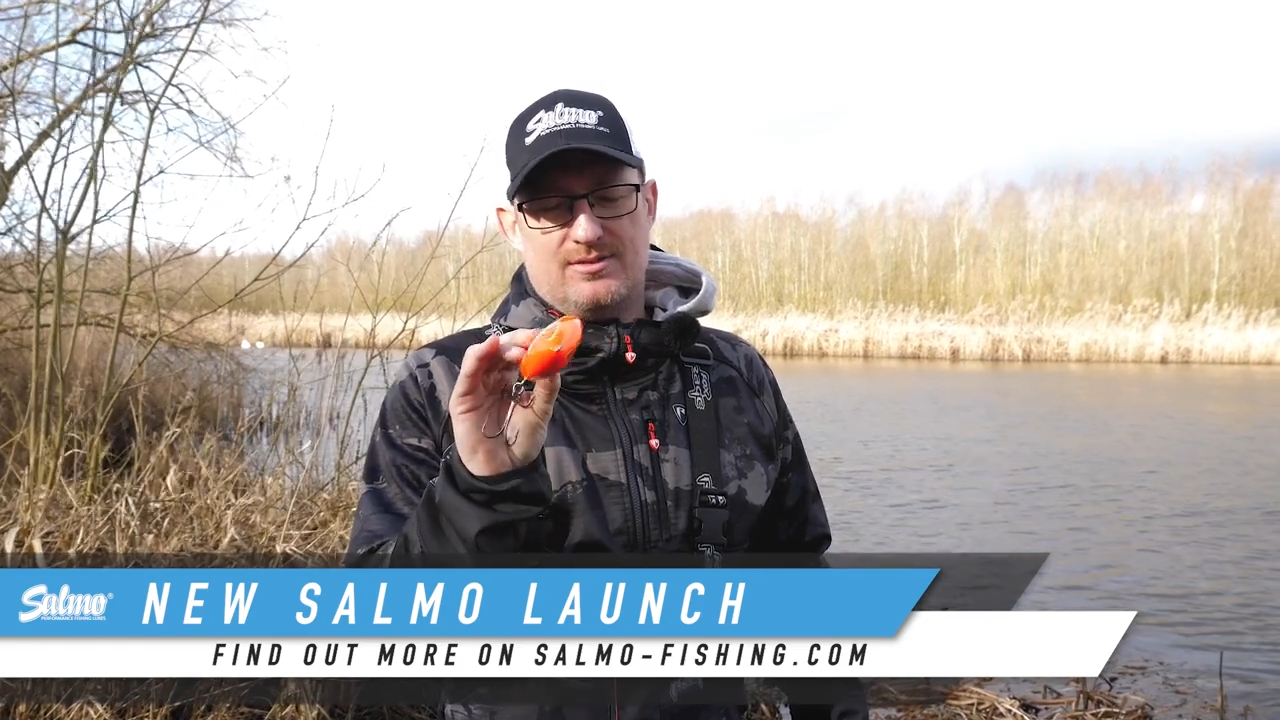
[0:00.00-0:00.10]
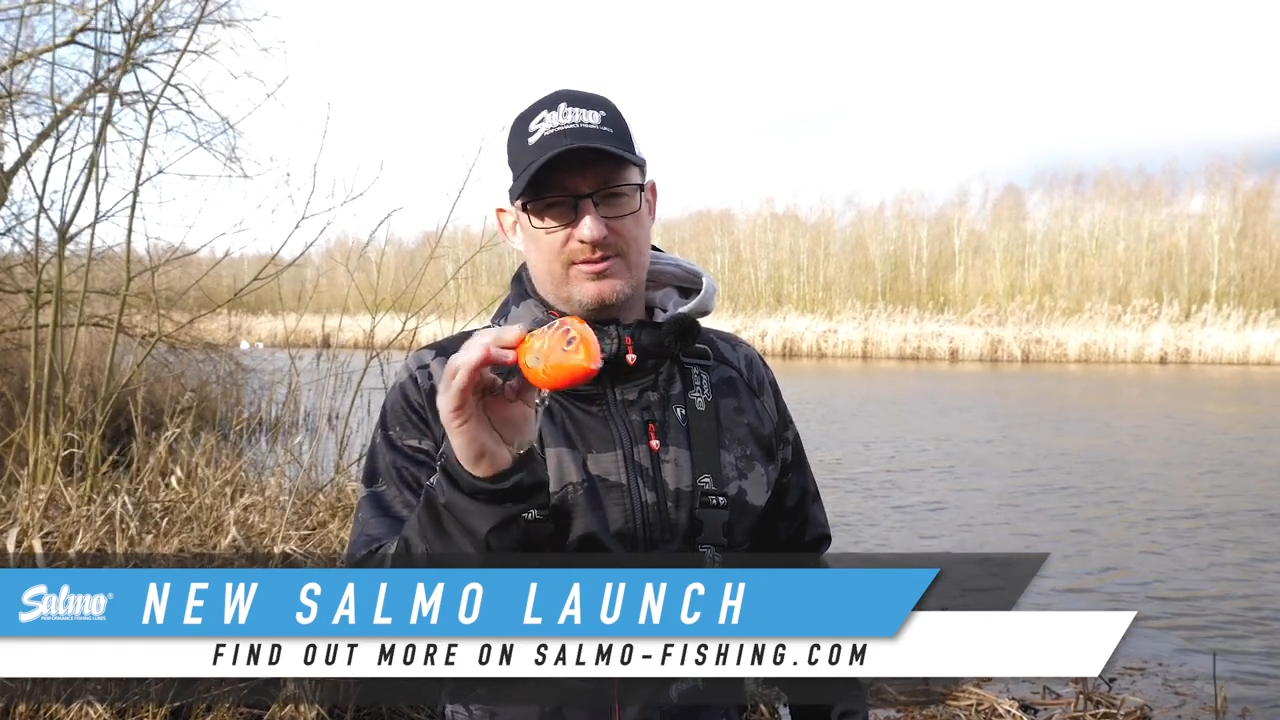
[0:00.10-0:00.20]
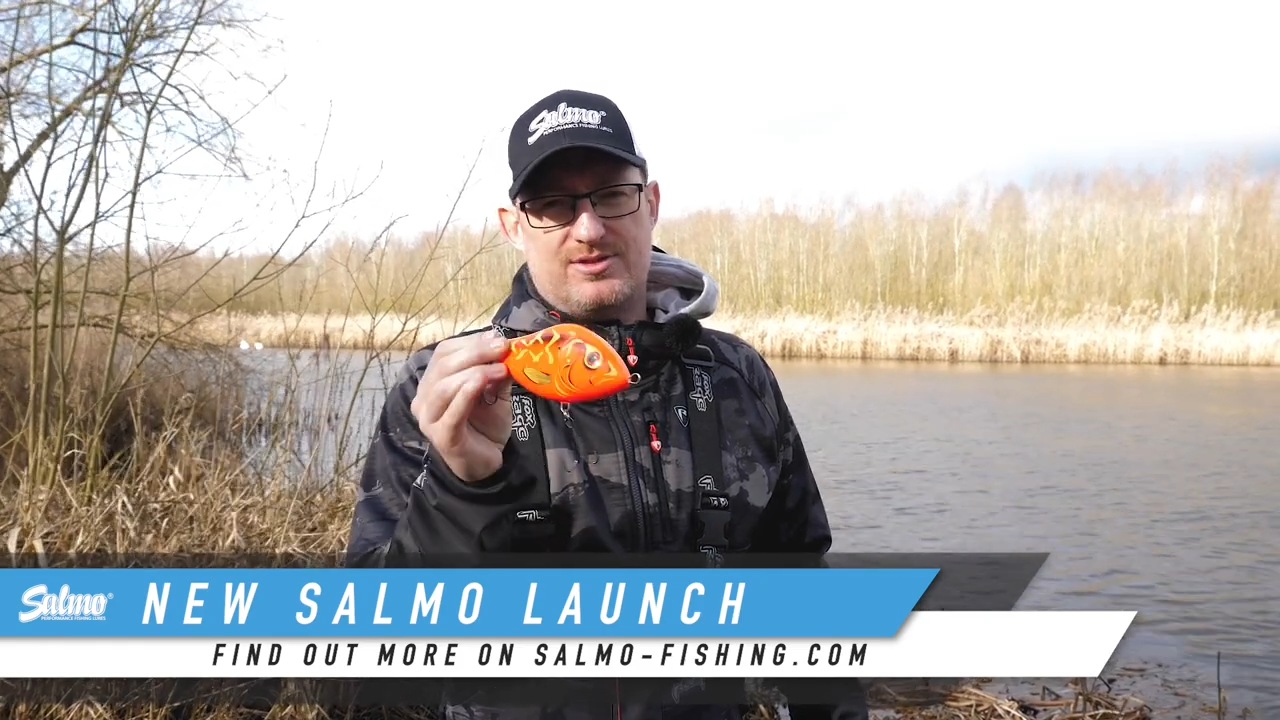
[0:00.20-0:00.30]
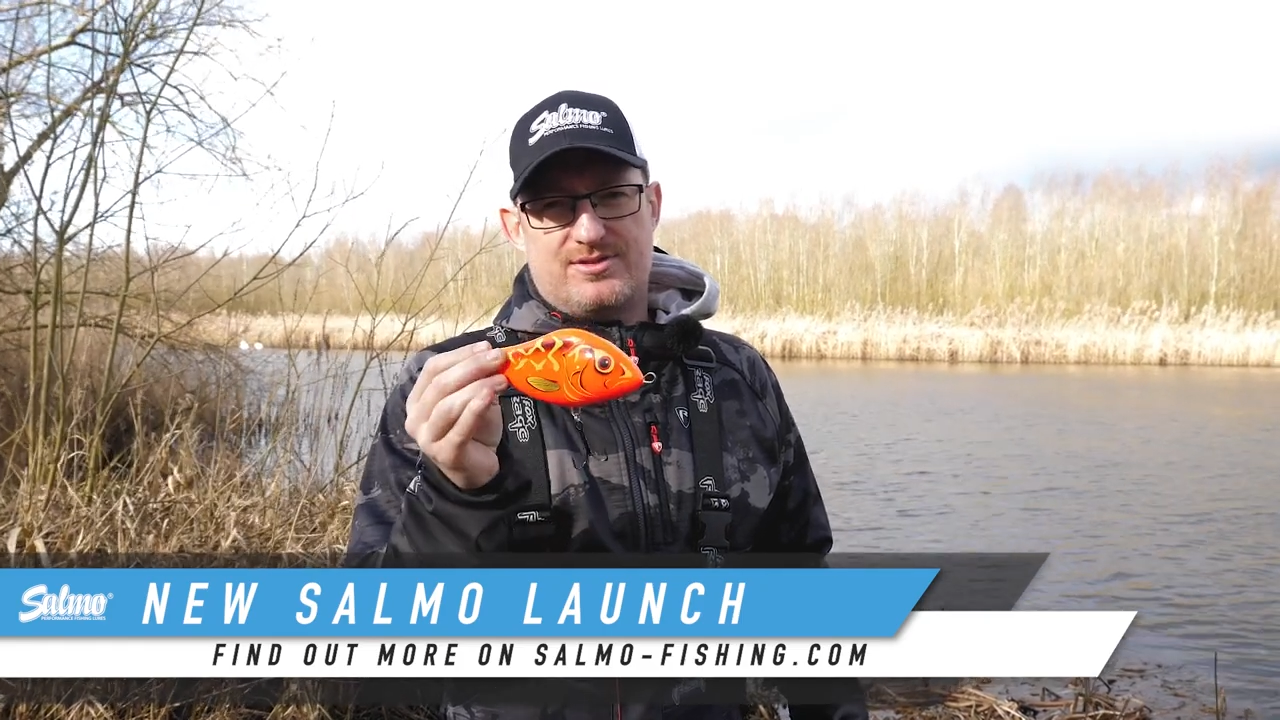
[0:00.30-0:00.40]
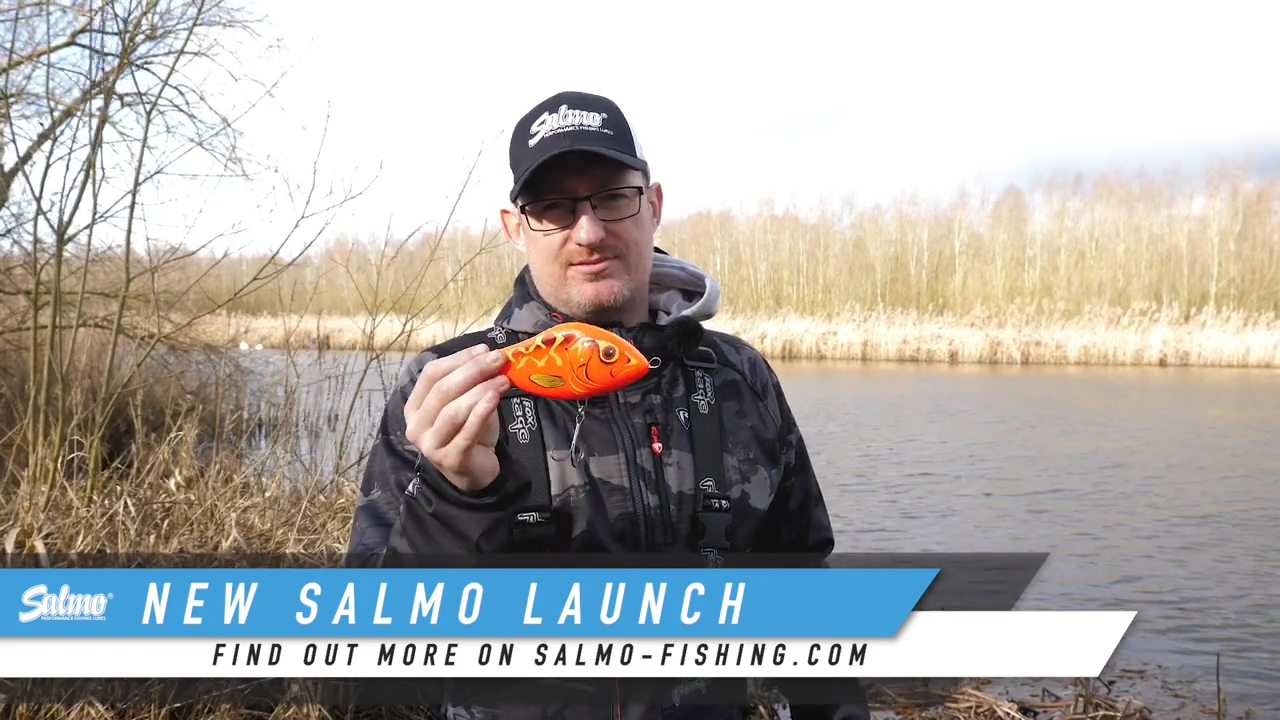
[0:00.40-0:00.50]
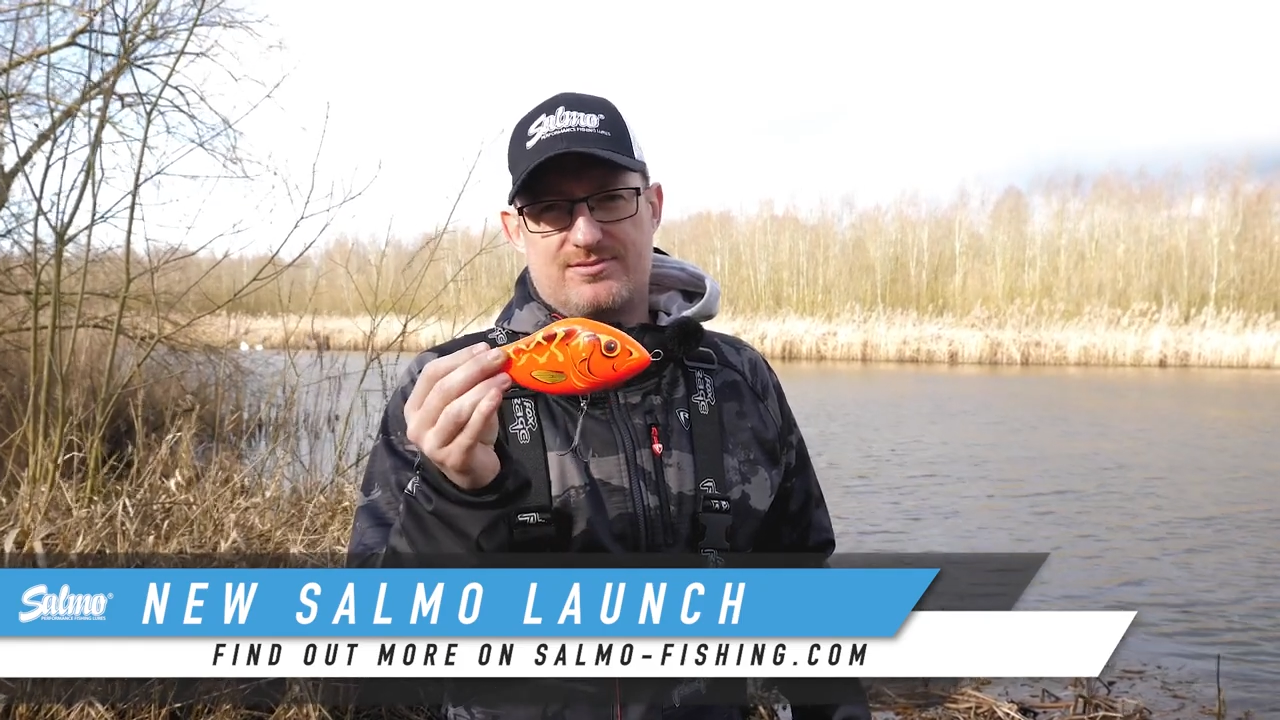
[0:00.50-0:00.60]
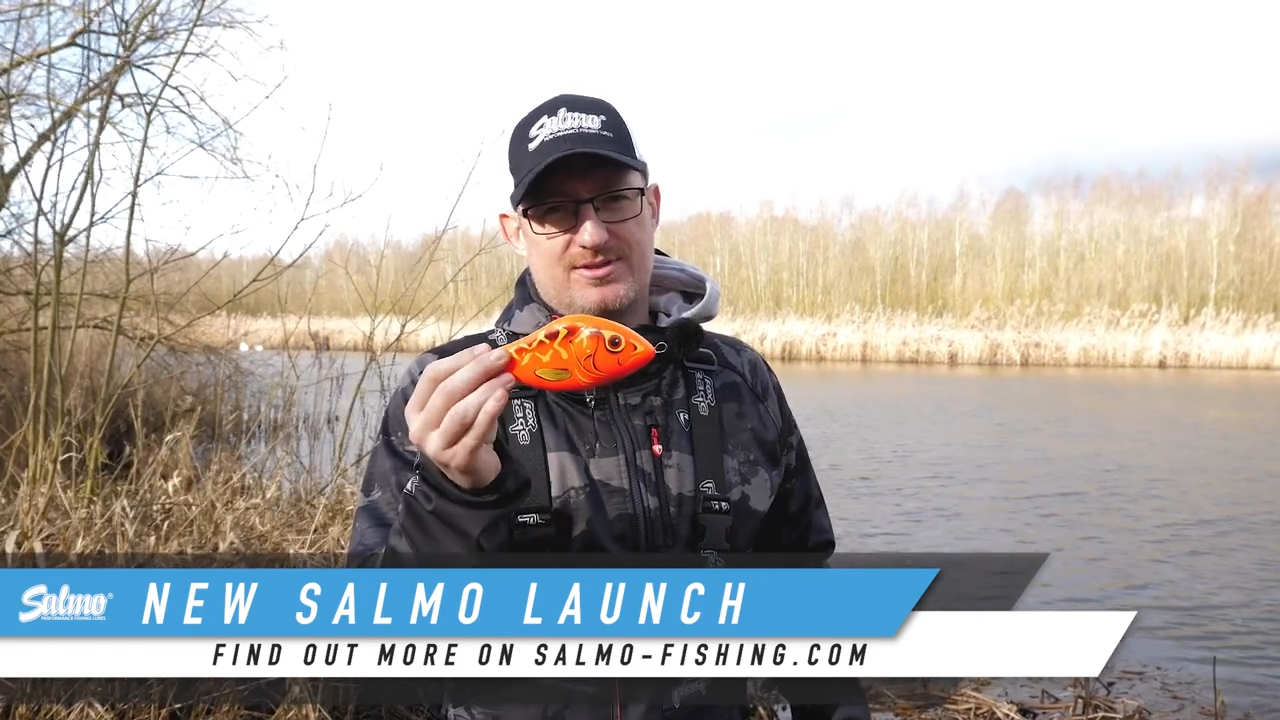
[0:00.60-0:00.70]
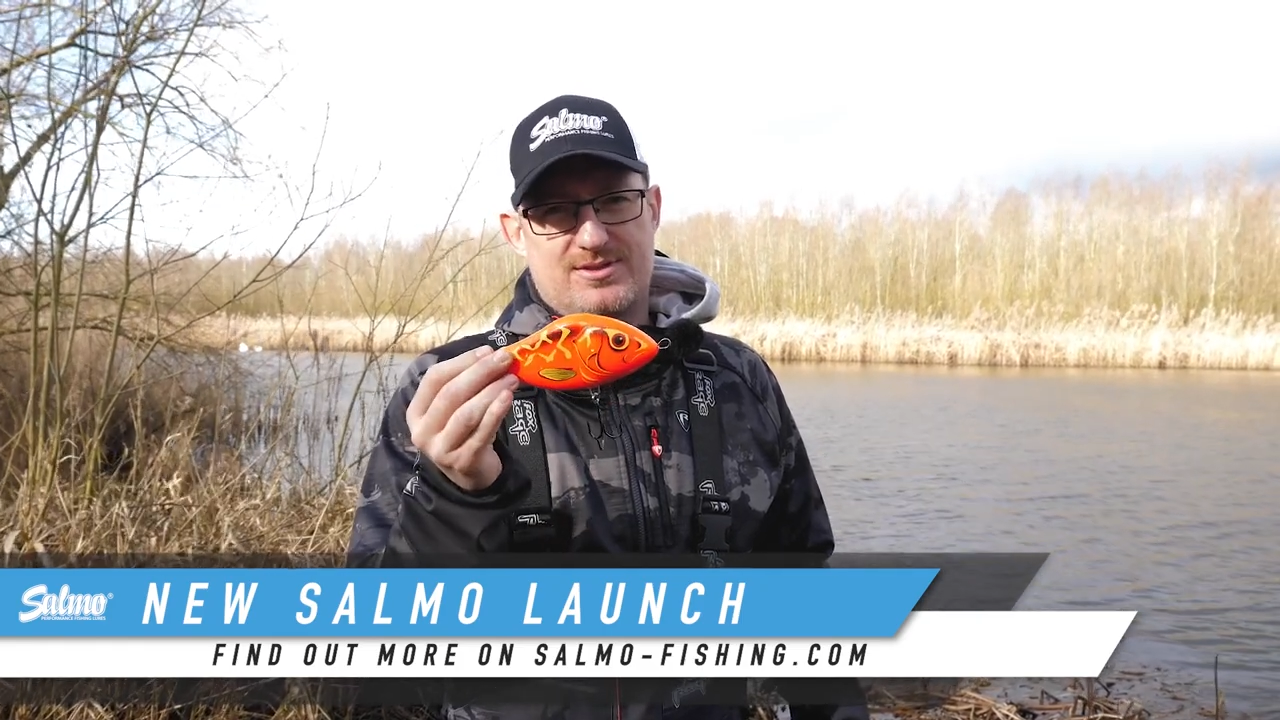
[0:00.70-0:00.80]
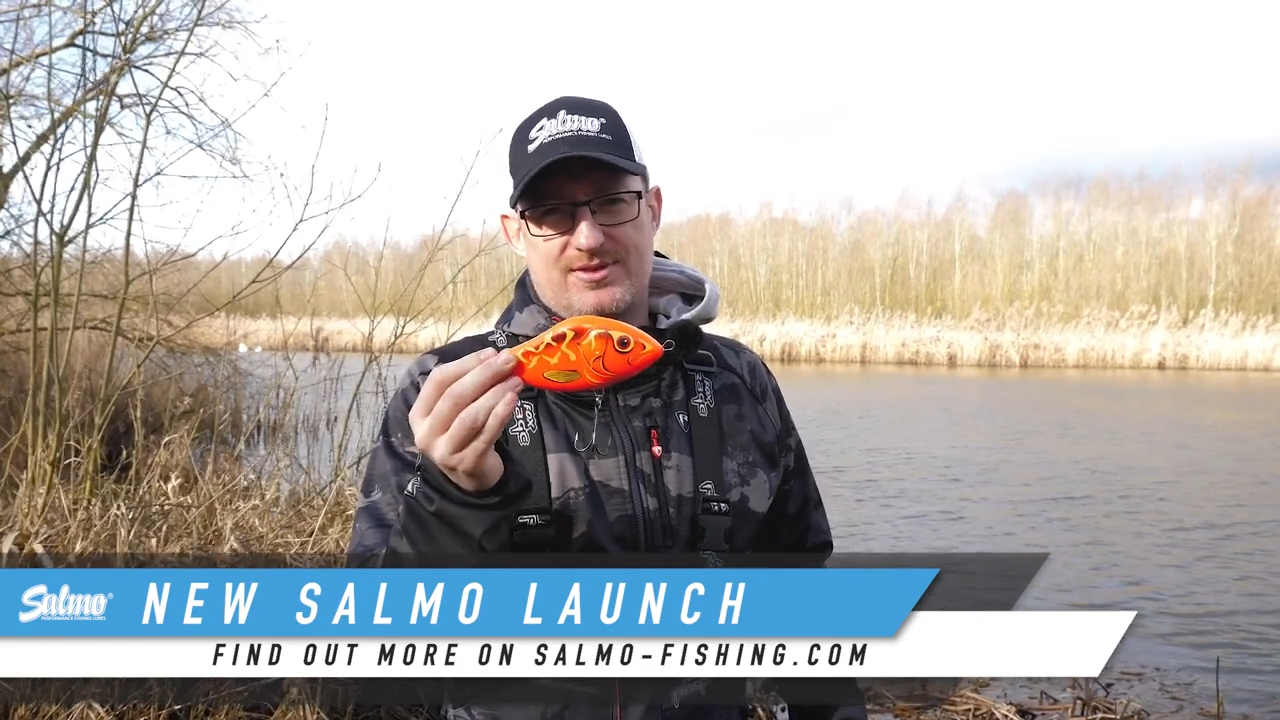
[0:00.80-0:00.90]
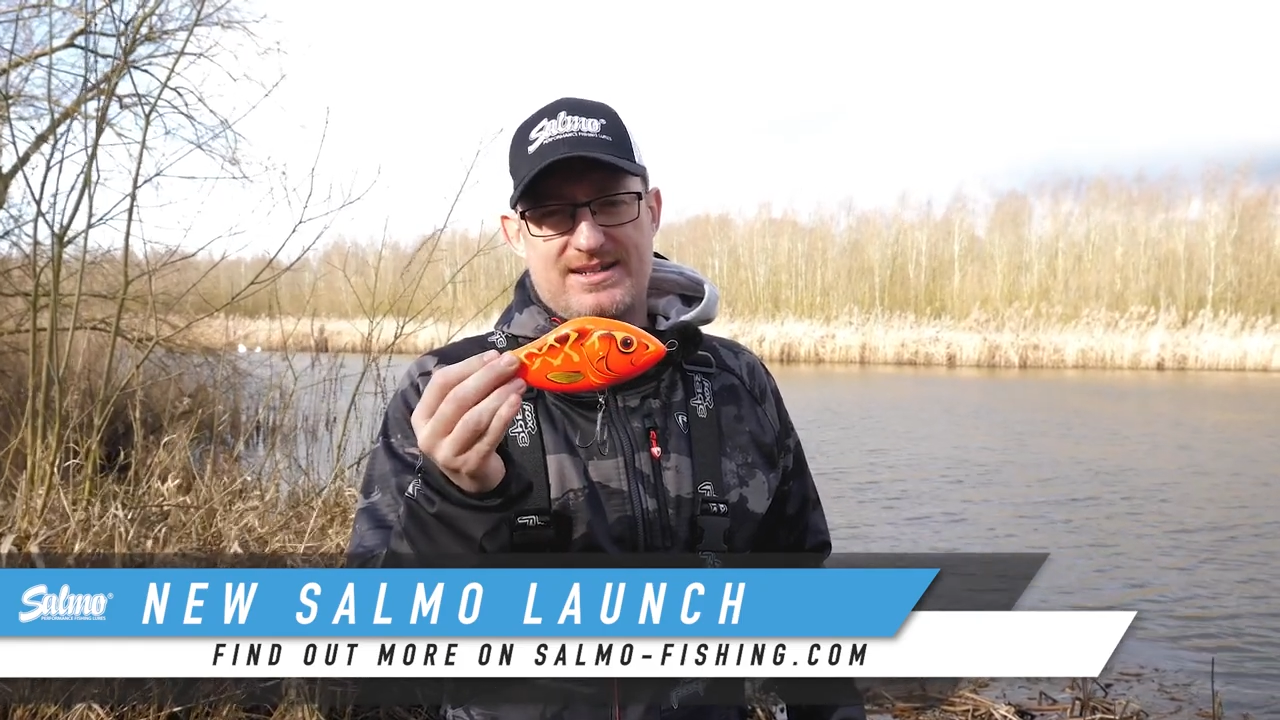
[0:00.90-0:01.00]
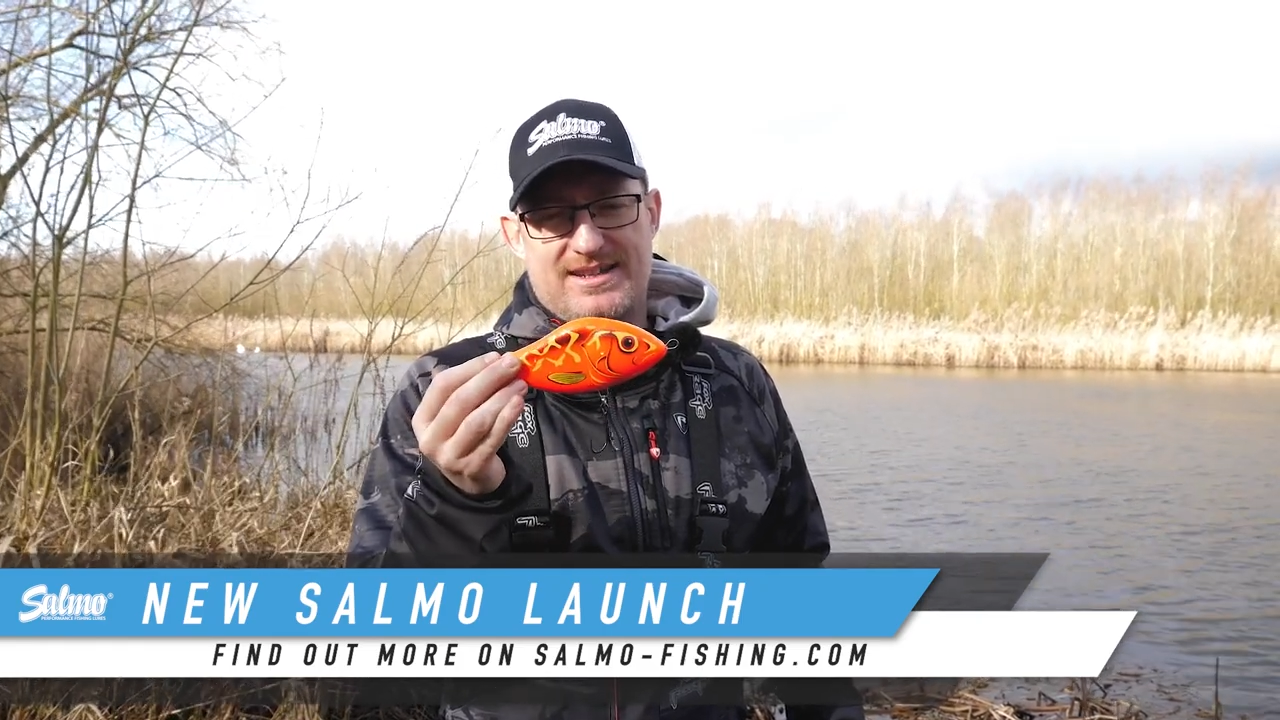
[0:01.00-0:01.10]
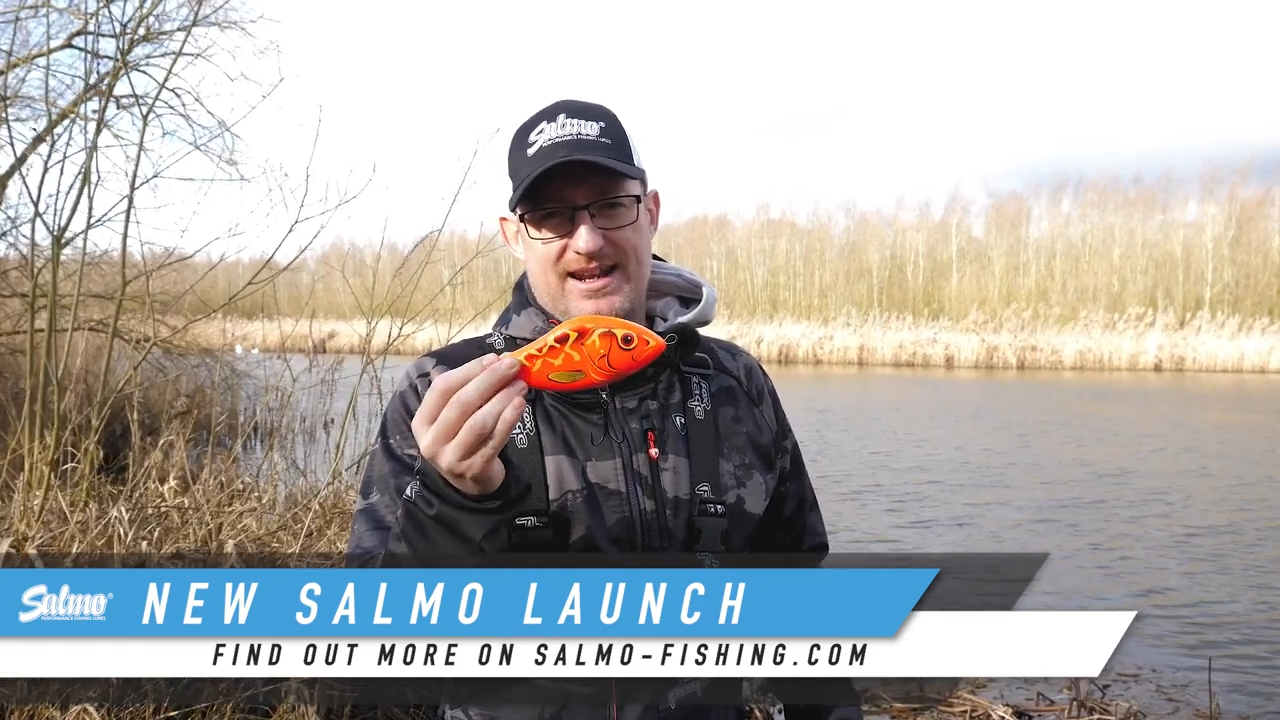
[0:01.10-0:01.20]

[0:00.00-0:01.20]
or just, just great